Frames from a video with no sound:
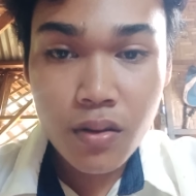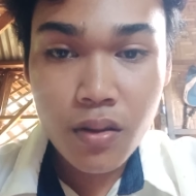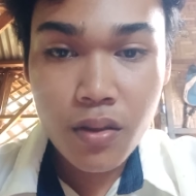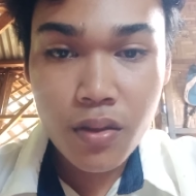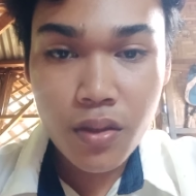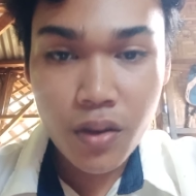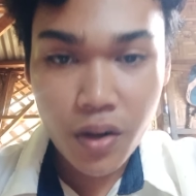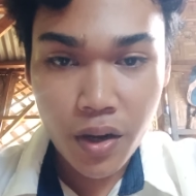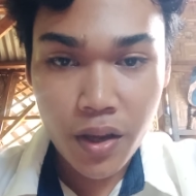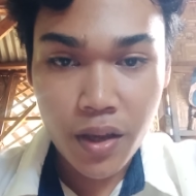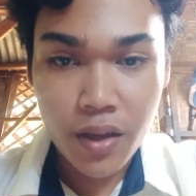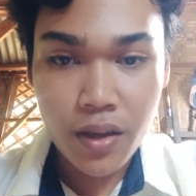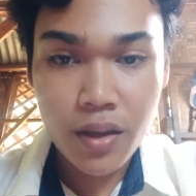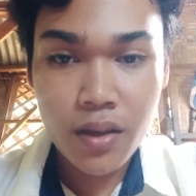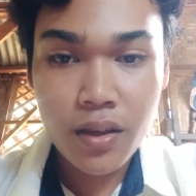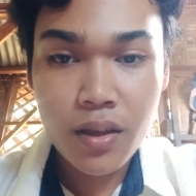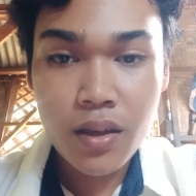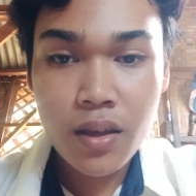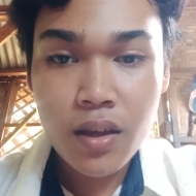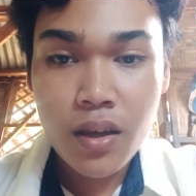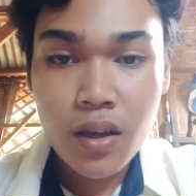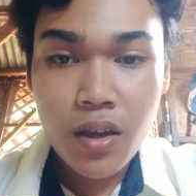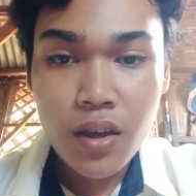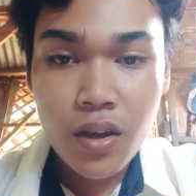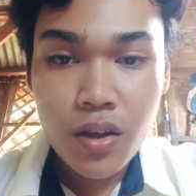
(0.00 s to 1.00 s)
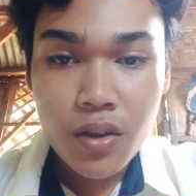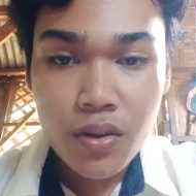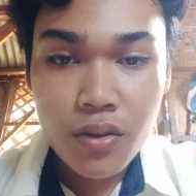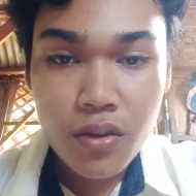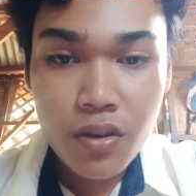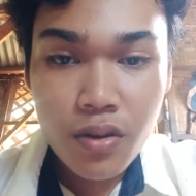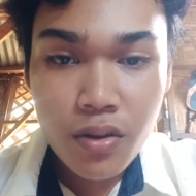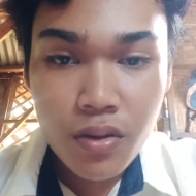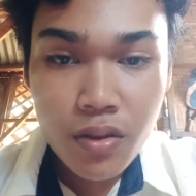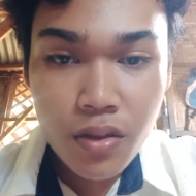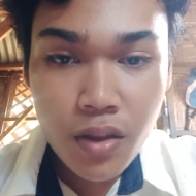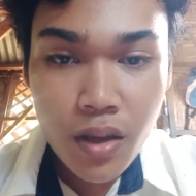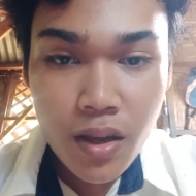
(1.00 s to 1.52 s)
3. Do
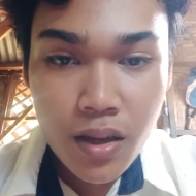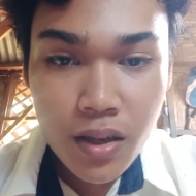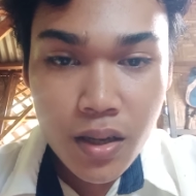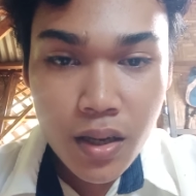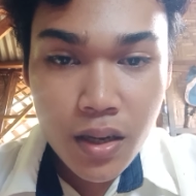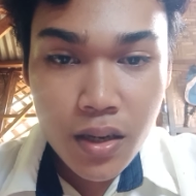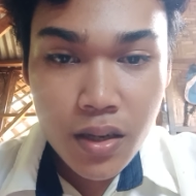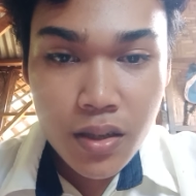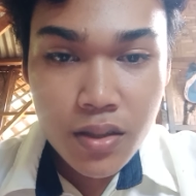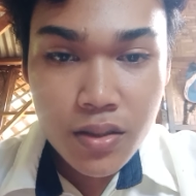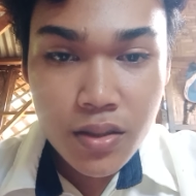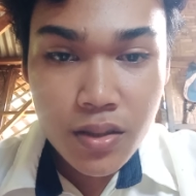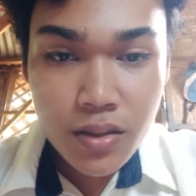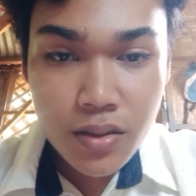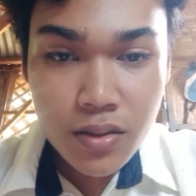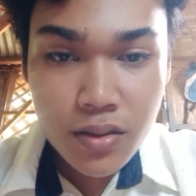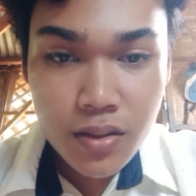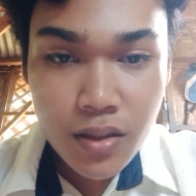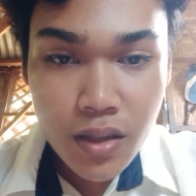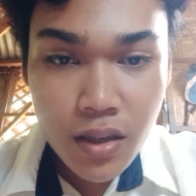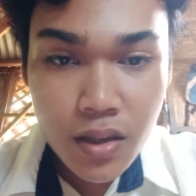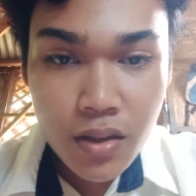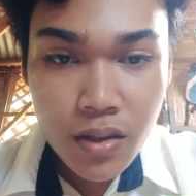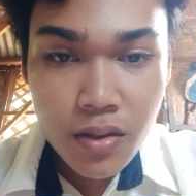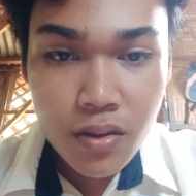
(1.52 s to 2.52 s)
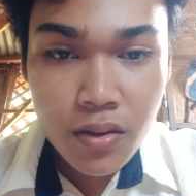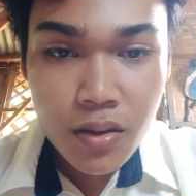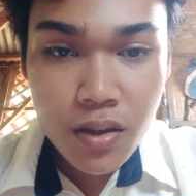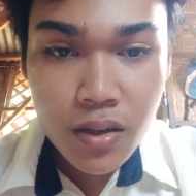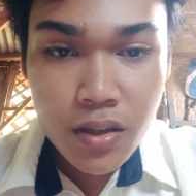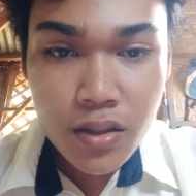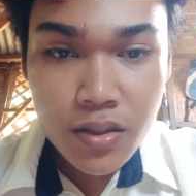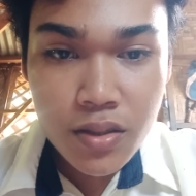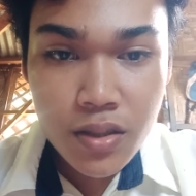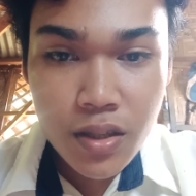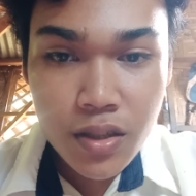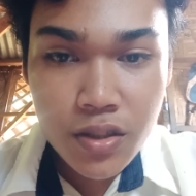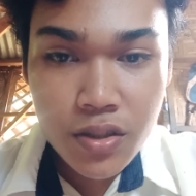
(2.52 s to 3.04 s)
you think an existing
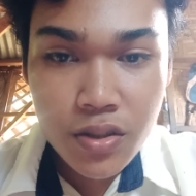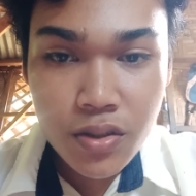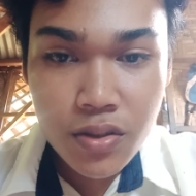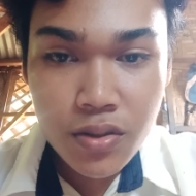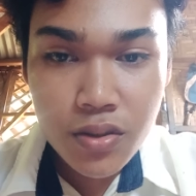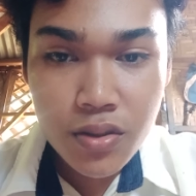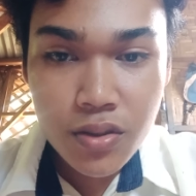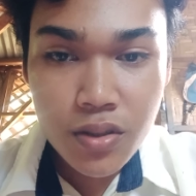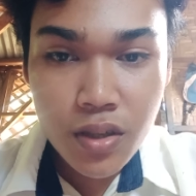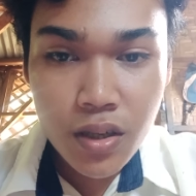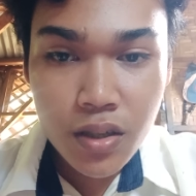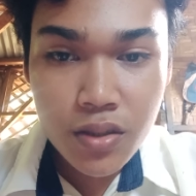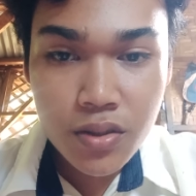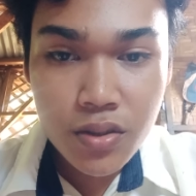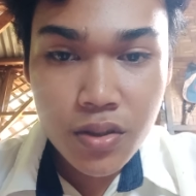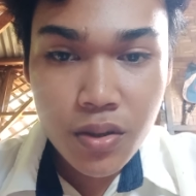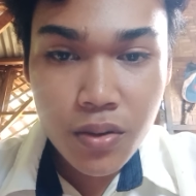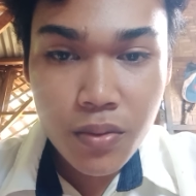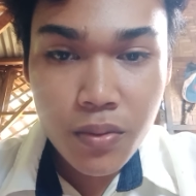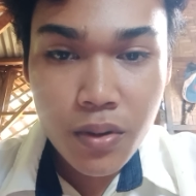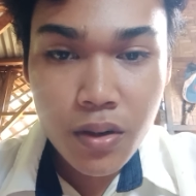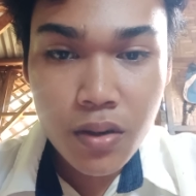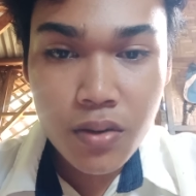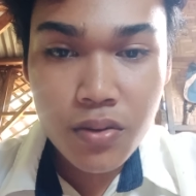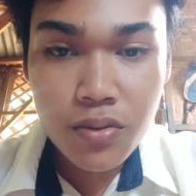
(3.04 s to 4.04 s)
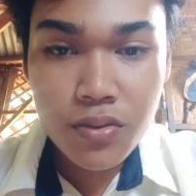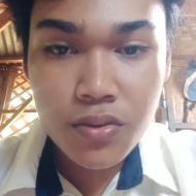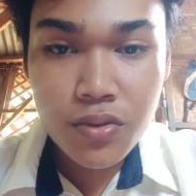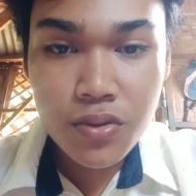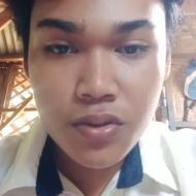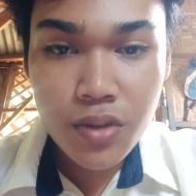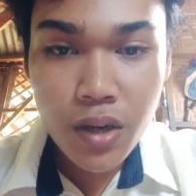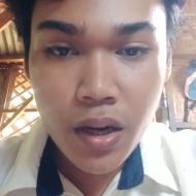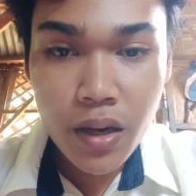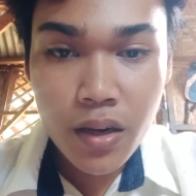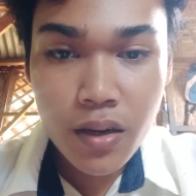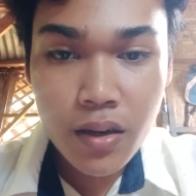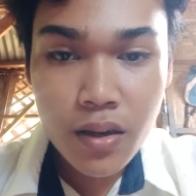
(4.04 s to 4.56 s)
organization structure will
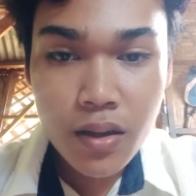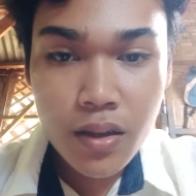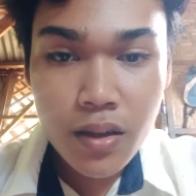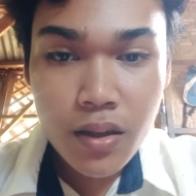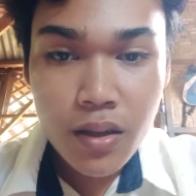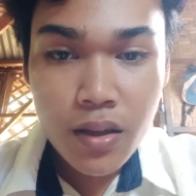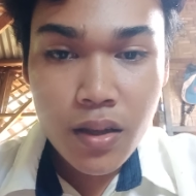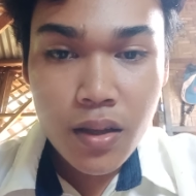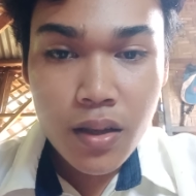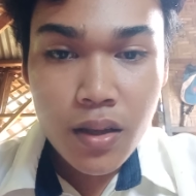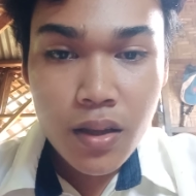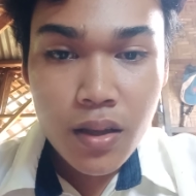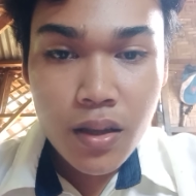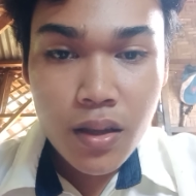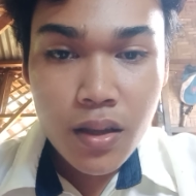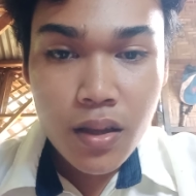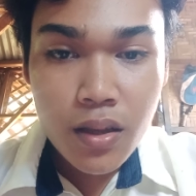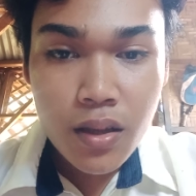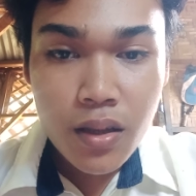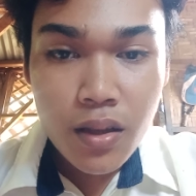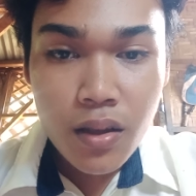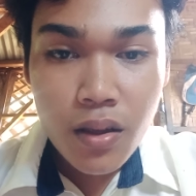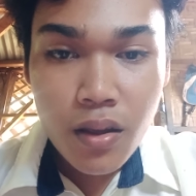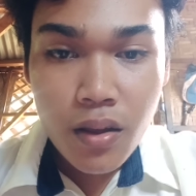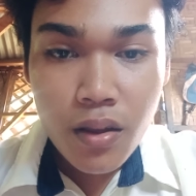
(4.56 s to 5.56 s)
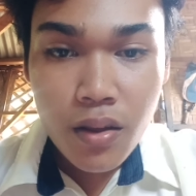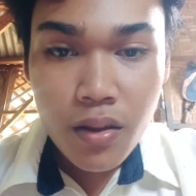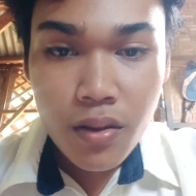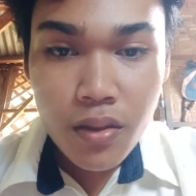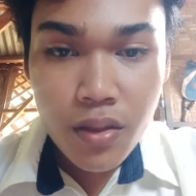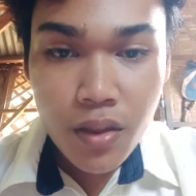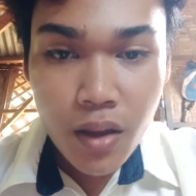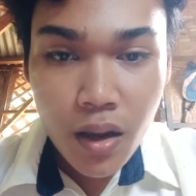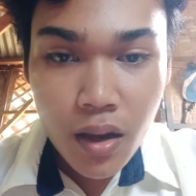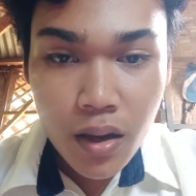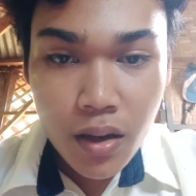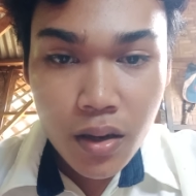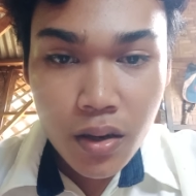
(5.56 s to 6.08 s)
constrain
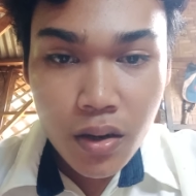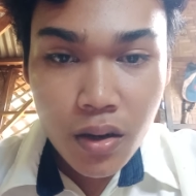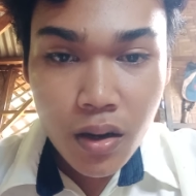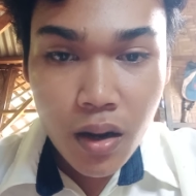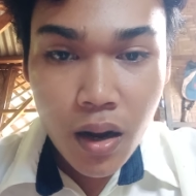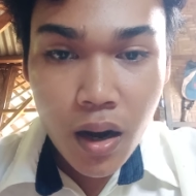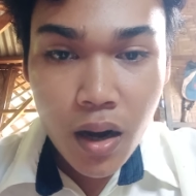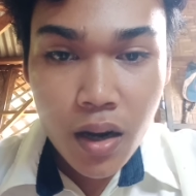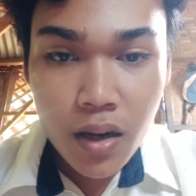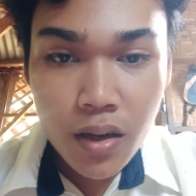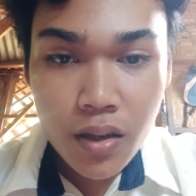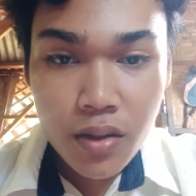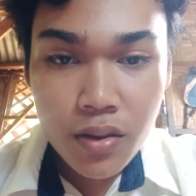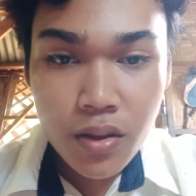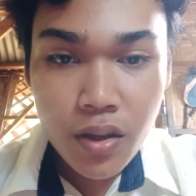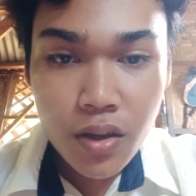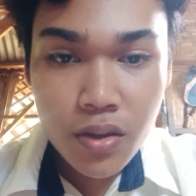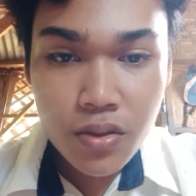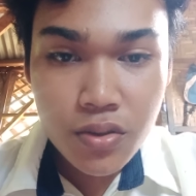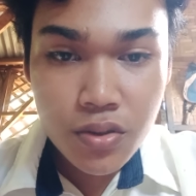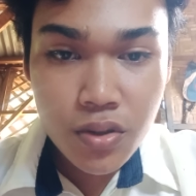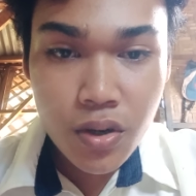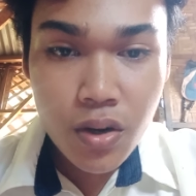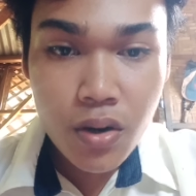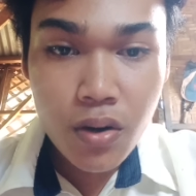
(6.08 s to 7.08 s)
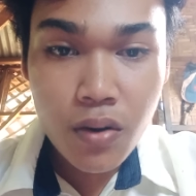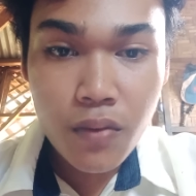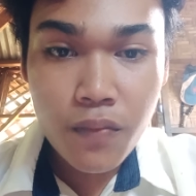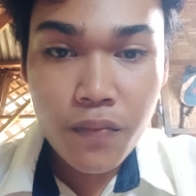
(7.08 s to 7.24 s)
the architecture of